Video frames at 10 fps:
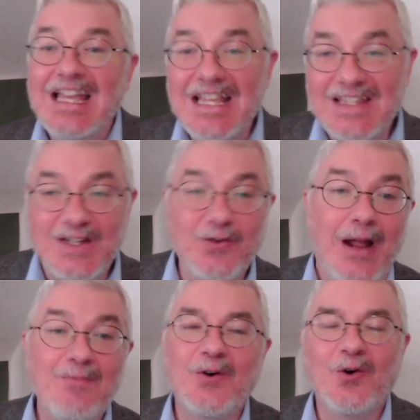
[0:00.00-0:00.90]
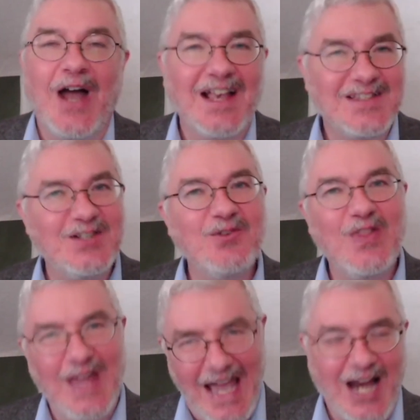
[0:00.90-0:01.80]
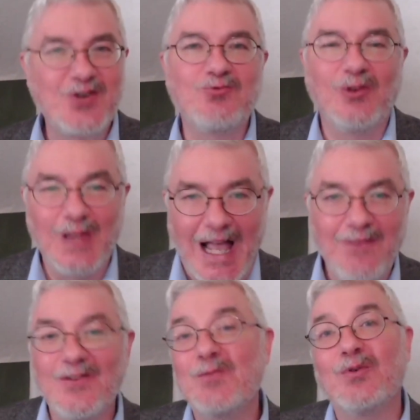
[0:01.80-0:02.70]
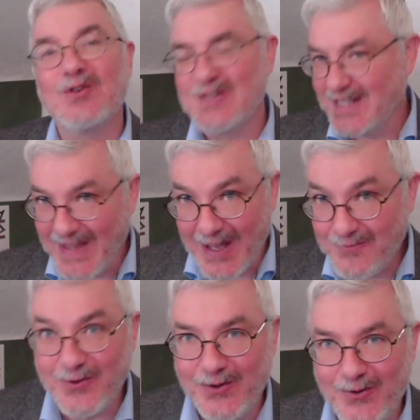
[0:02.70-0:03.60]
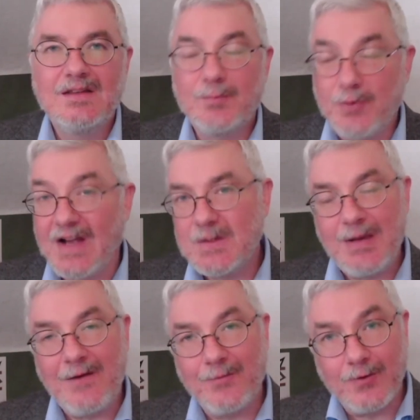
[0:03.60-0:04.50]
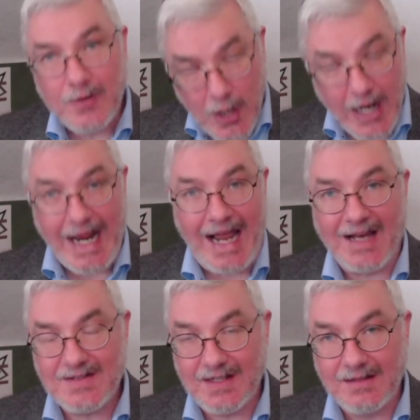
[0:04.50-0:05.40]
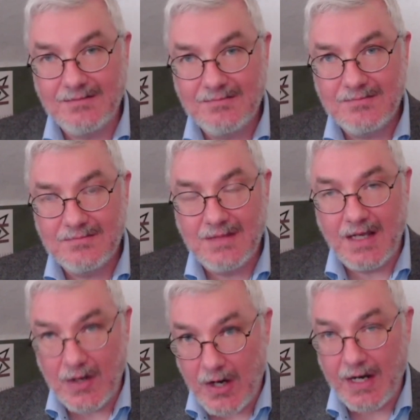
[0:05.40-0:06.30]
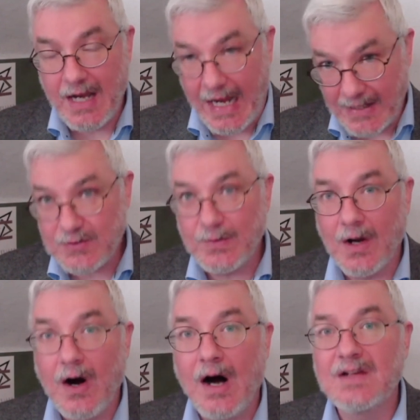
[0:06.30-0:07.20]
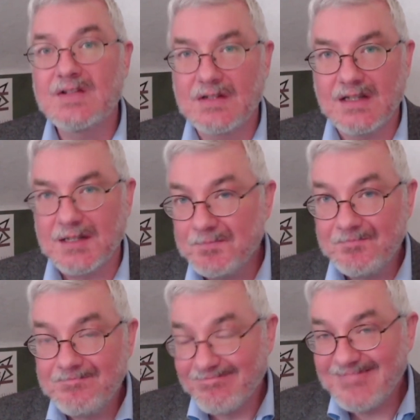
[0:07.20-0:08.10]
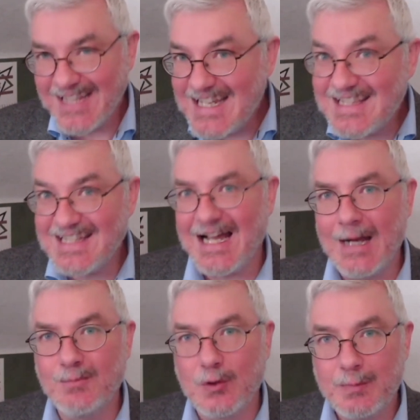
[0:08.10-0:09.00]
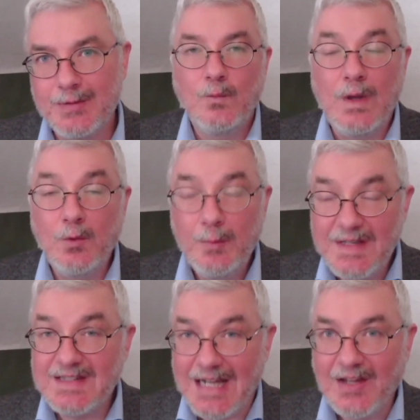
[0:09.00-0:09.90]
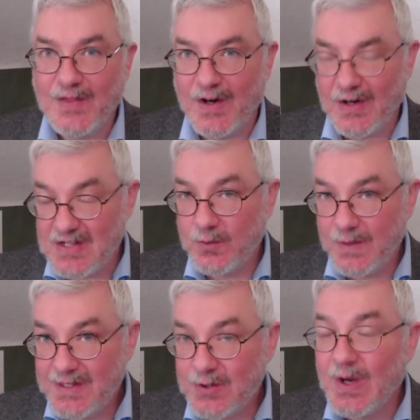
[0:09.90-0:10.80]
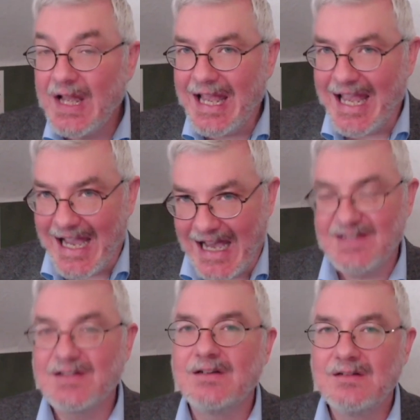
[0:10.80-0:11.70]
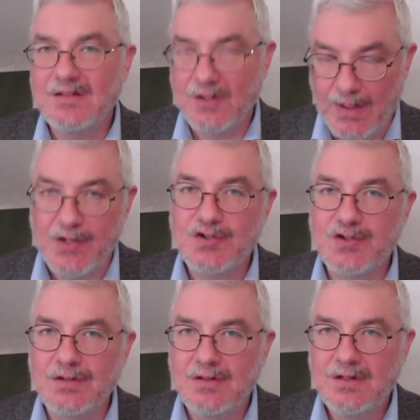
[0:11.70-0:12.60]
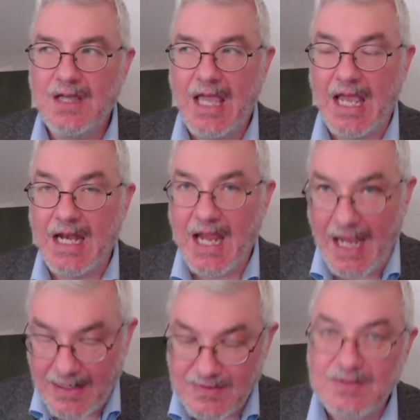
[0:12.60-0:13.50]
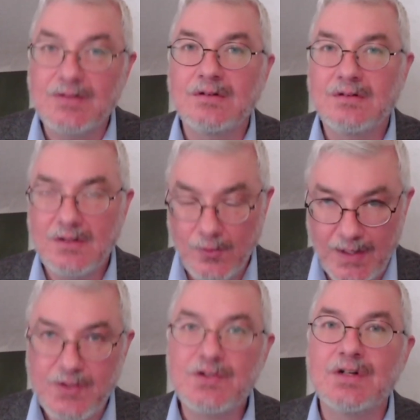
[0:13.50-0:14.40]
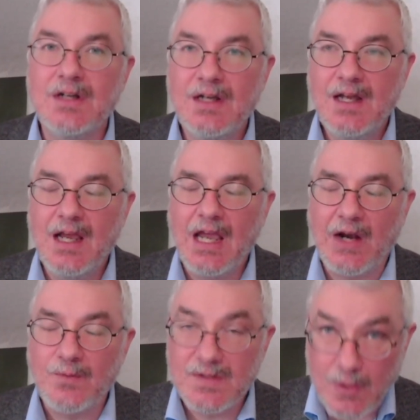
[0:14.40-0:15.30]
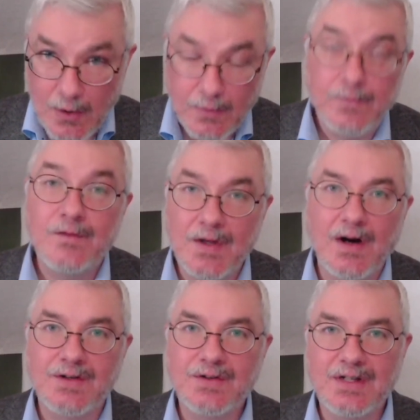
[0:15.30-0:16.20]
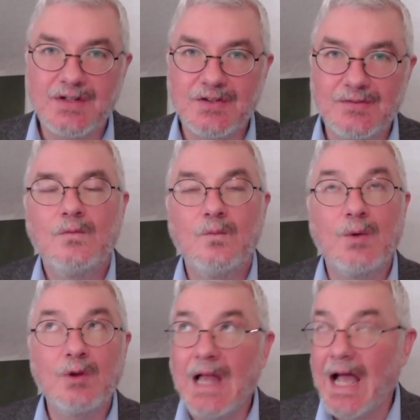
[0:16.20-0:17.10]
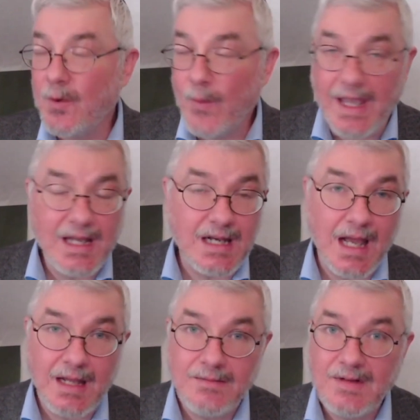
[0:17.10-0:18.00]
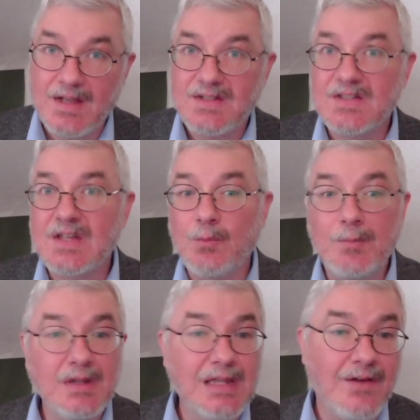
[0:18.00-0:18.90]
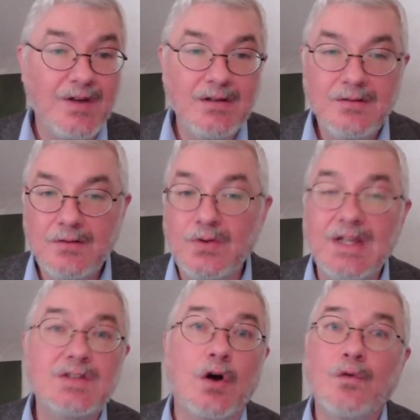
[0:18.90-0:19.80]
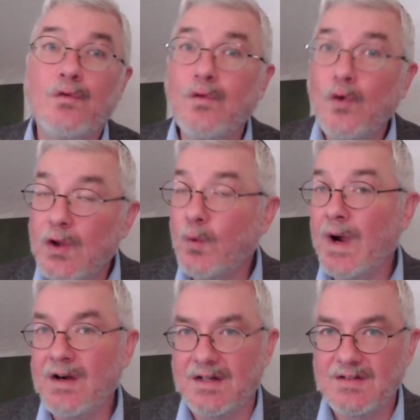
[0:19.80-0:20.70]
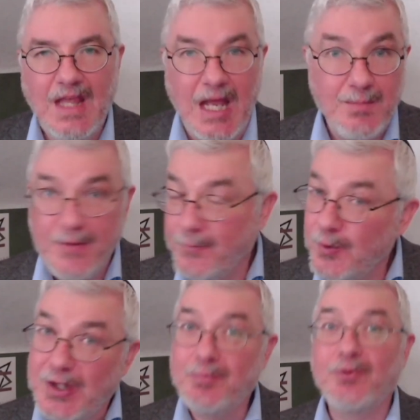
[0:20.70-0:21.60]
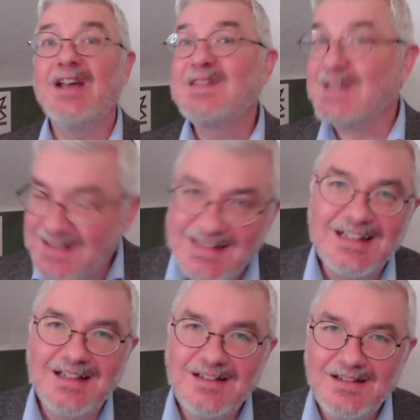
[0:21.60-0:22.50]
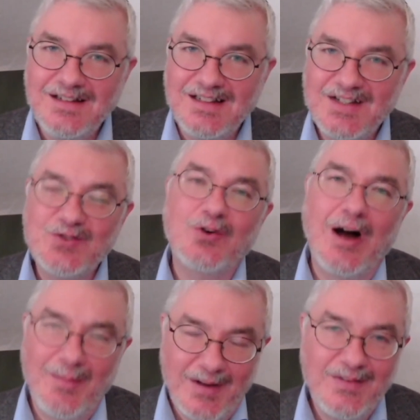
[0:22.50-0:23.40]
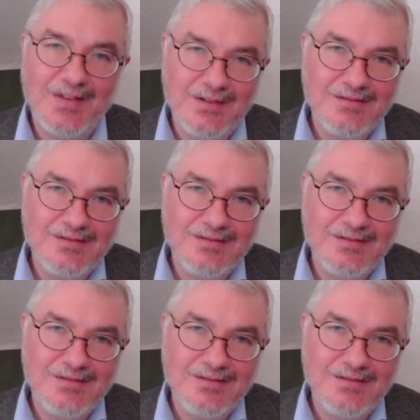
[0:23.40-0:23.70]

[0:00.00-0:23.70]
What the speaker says: Instagram photo has to do with the actual life of the person in that photo. The price to pay for not asking and not answering honestly is the time loop. We will be stuck there until we do ask the question and answer the question and resolve the contradiction. We will lie awake at night next to someone beloved who needs our full awareness and be fully present in a trauma that